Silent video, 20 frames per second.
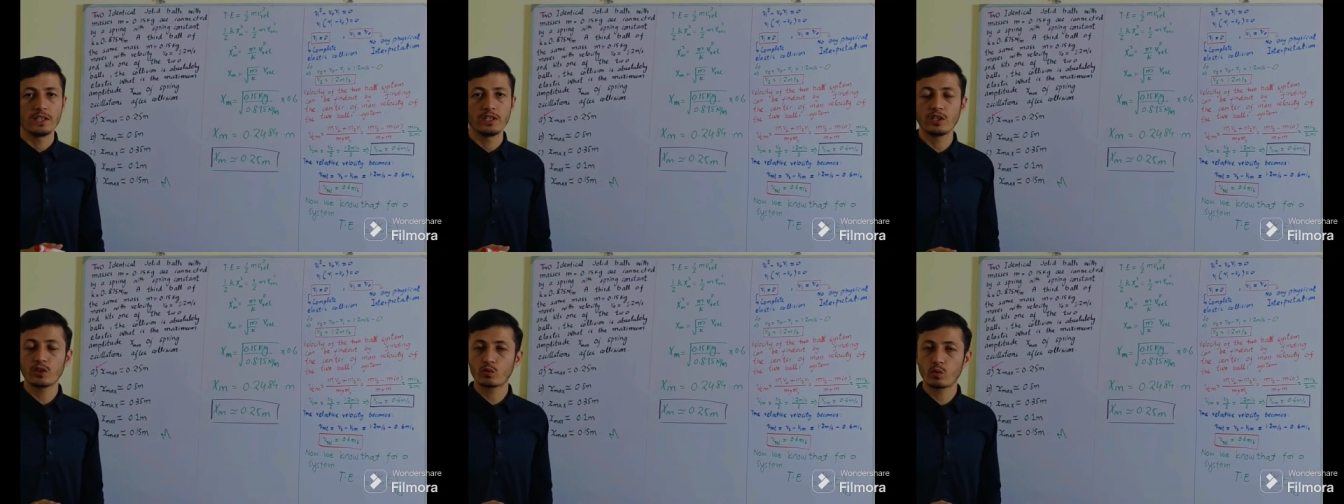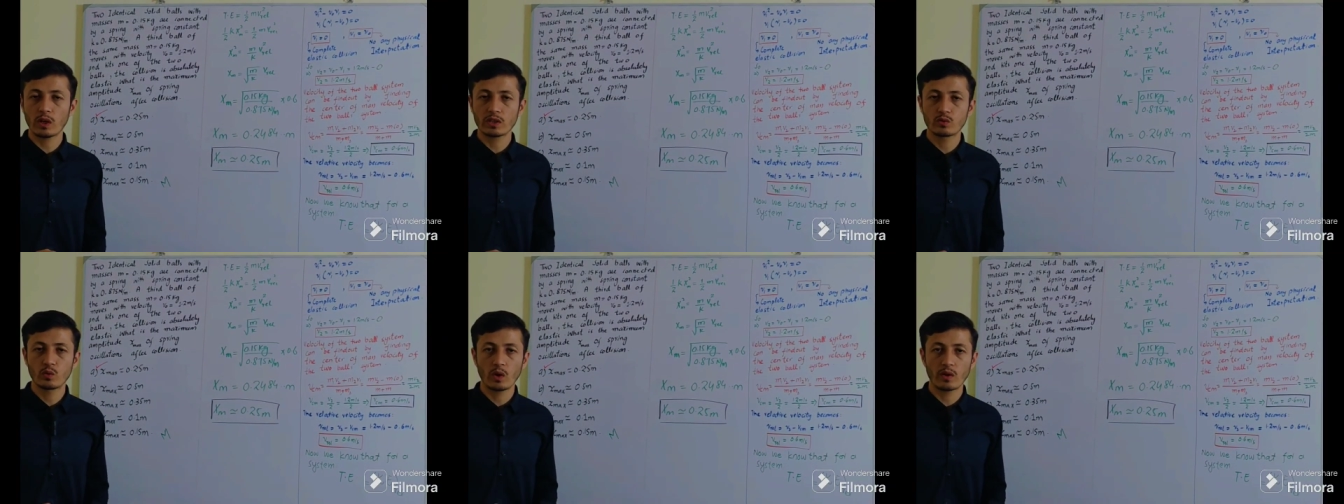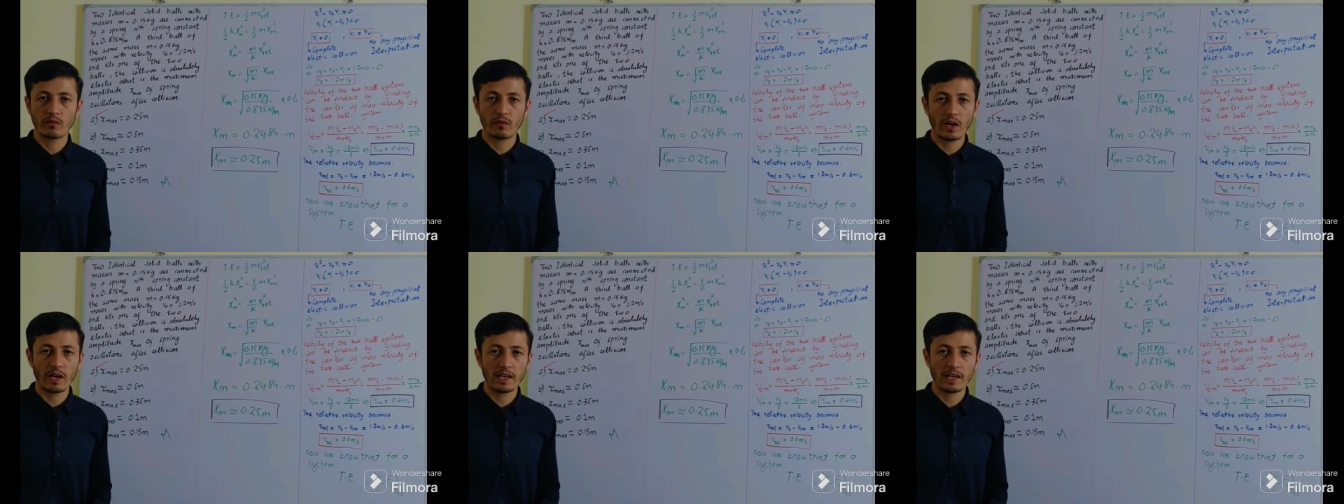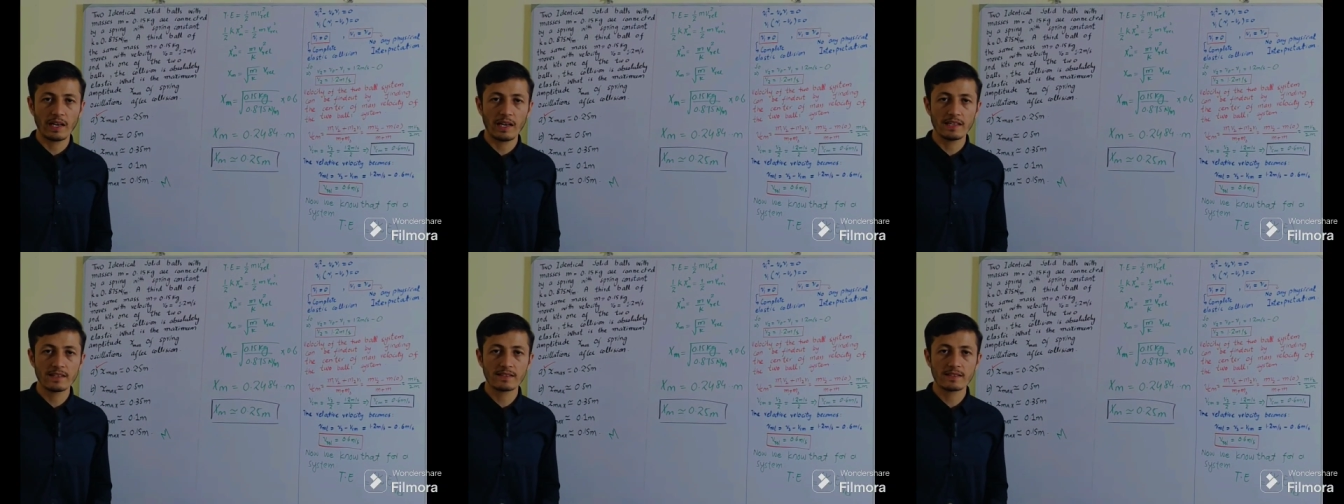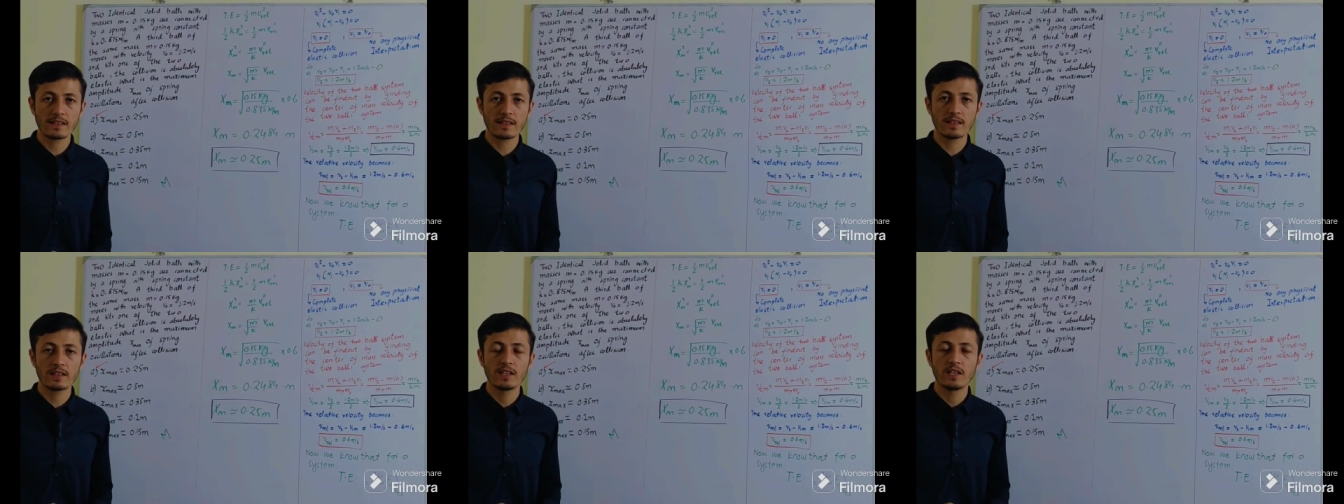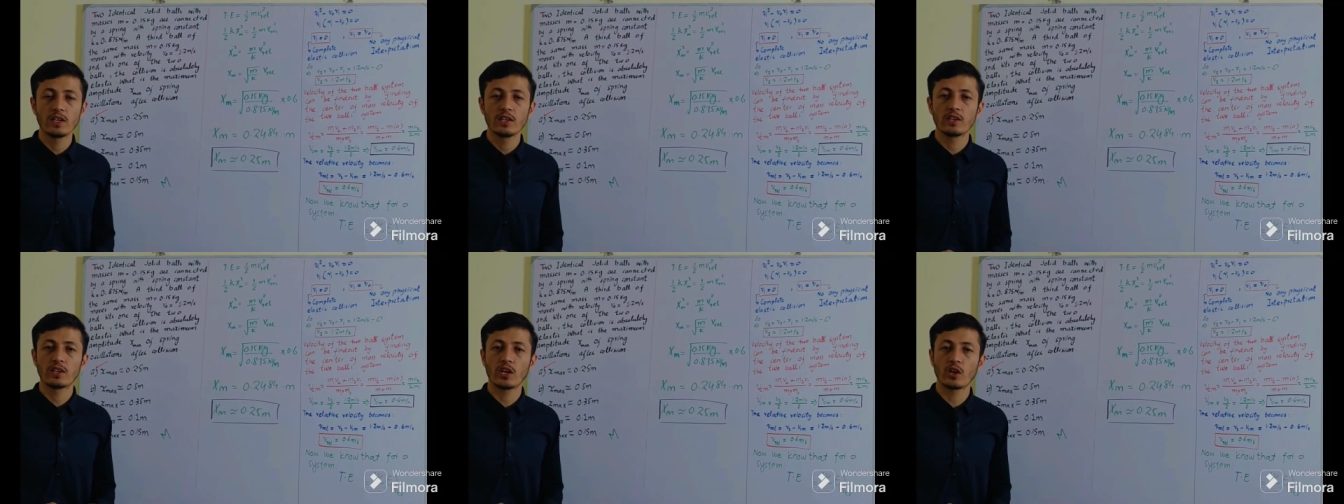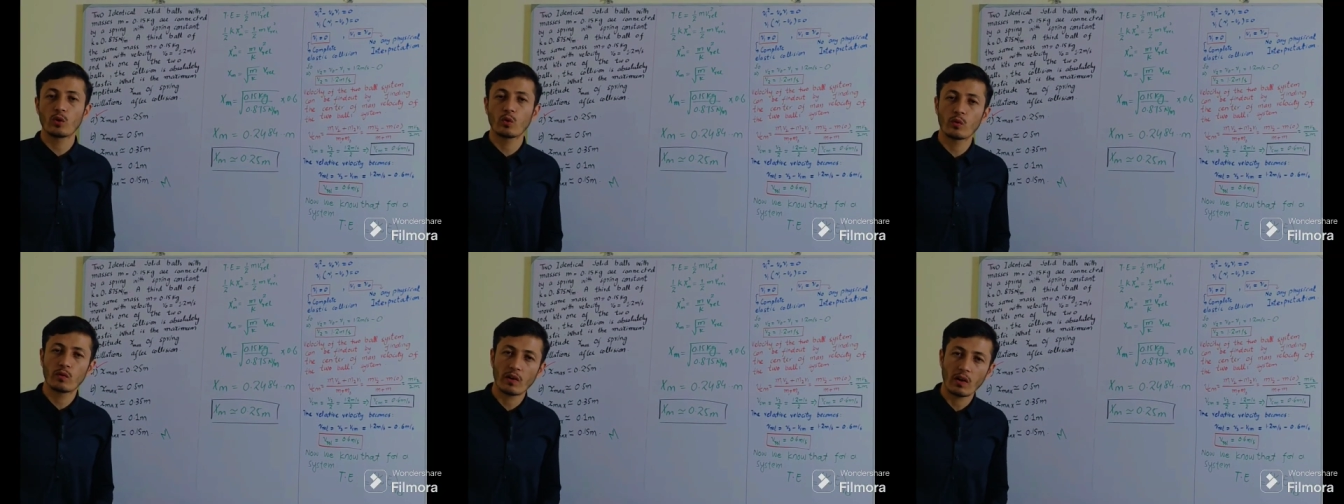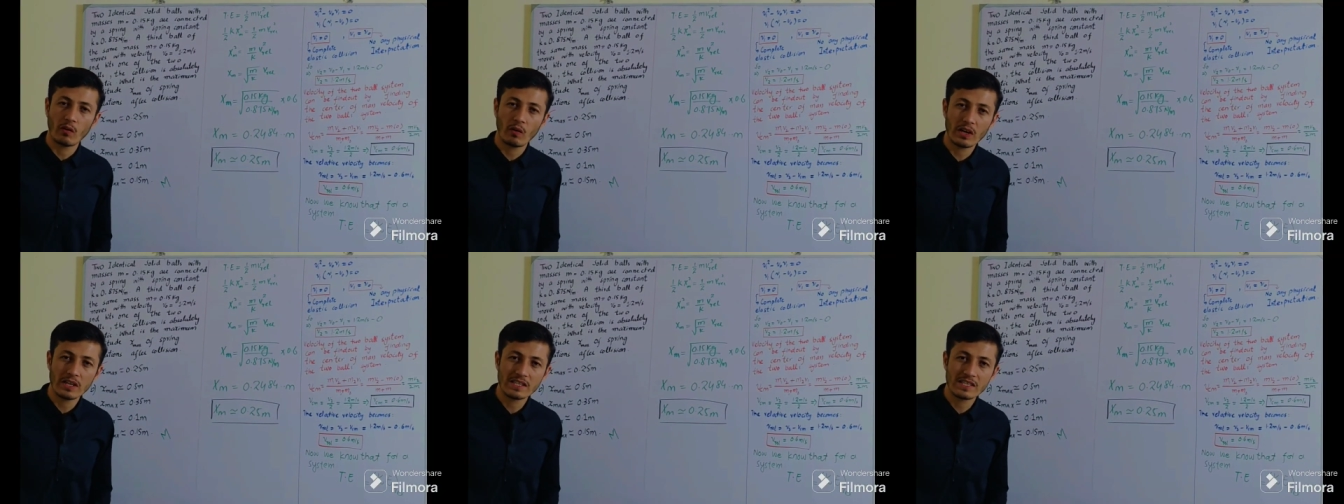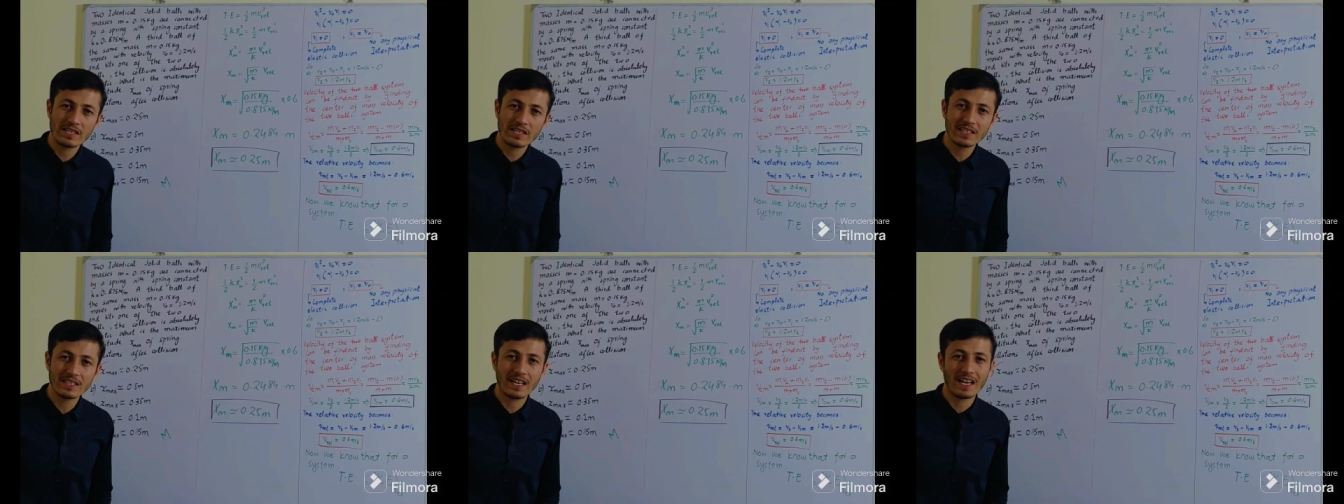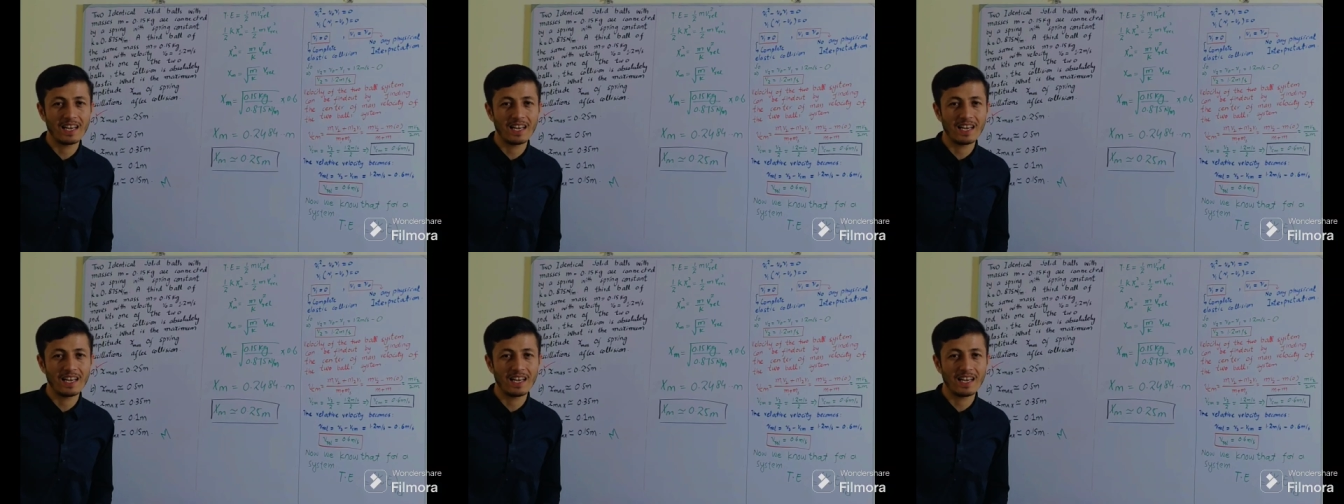This was your final answer. Thank you for watching.